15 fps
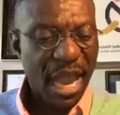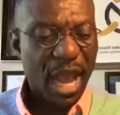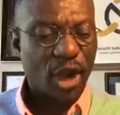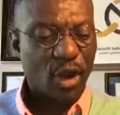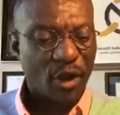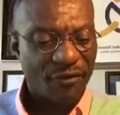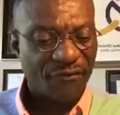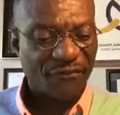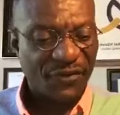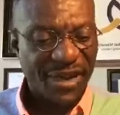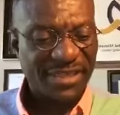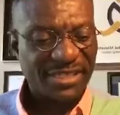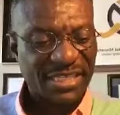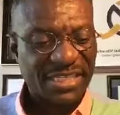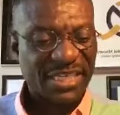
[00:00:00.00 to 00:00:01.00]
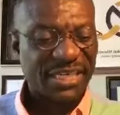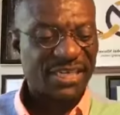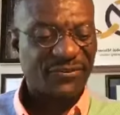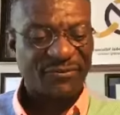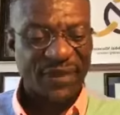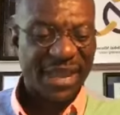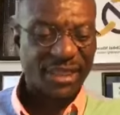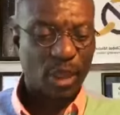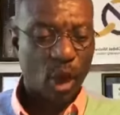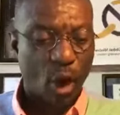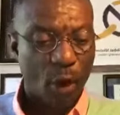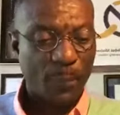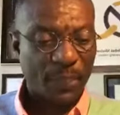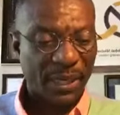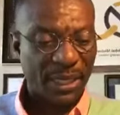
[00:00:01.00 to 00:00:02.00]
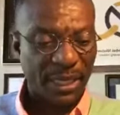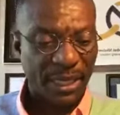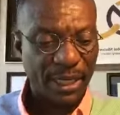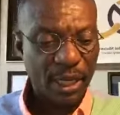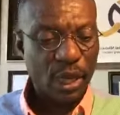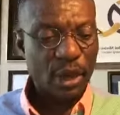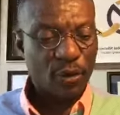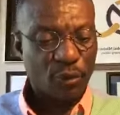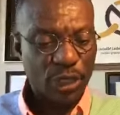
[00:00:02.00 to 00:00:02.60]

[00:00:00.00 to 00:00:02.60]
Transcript: and confesses his faith openly,